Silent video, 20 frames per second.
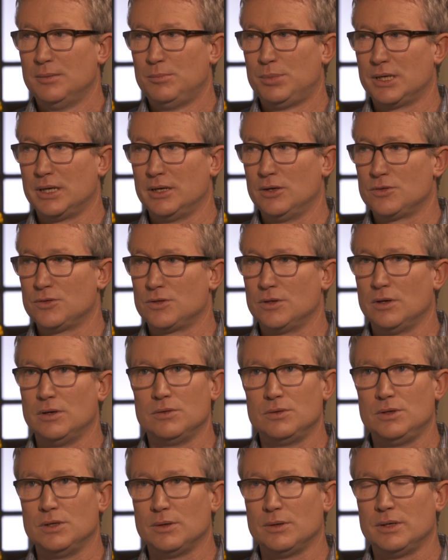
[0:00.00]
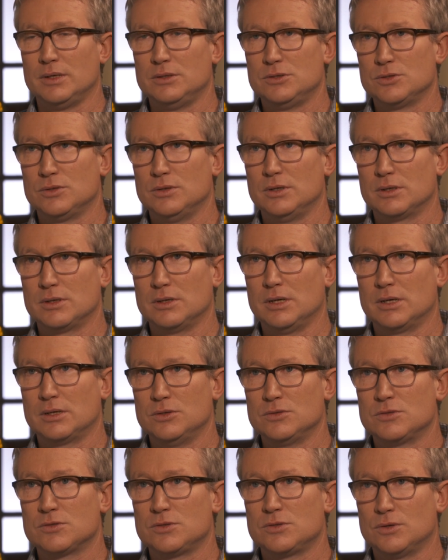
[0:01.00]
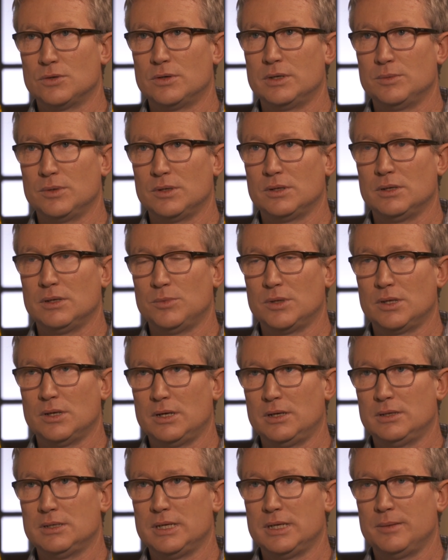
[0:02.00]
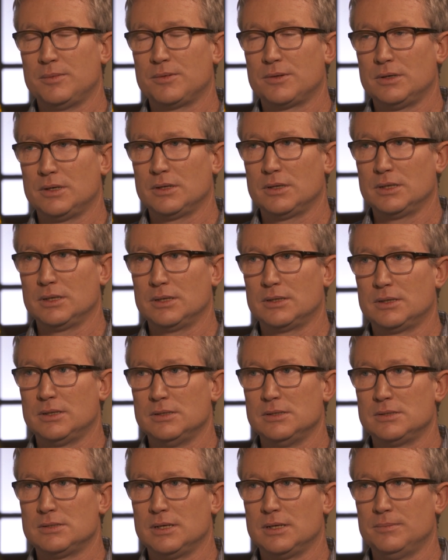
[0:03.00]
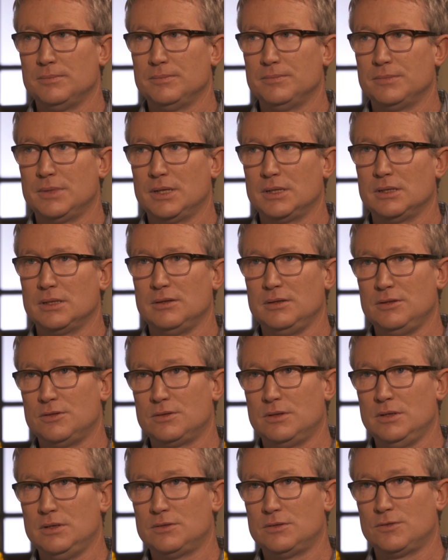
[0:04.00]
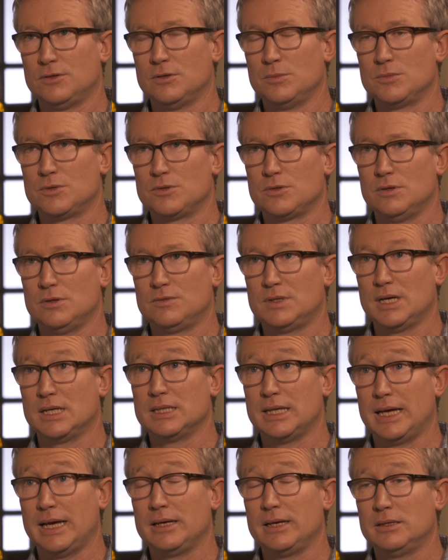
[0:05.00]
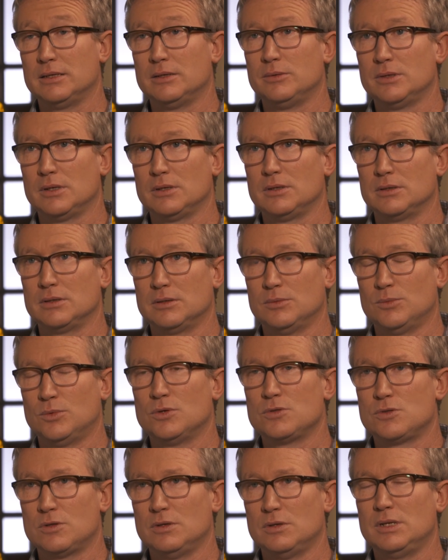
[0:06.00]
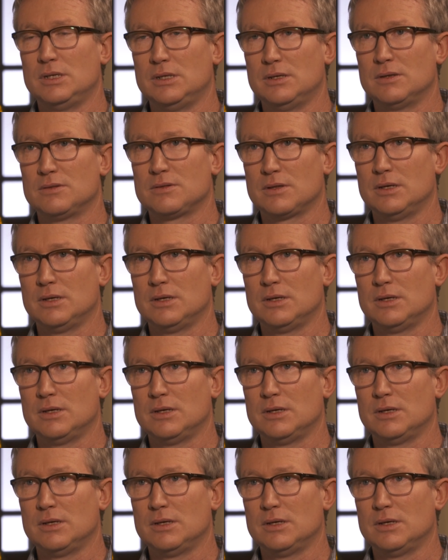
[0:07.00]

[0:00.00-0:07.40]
but I also you know I enjoy a, a, good story with it with a little depth, and mm-hmm. I think mm-hmm. that um, I think these these films have done that. You know, and I think that War certainly does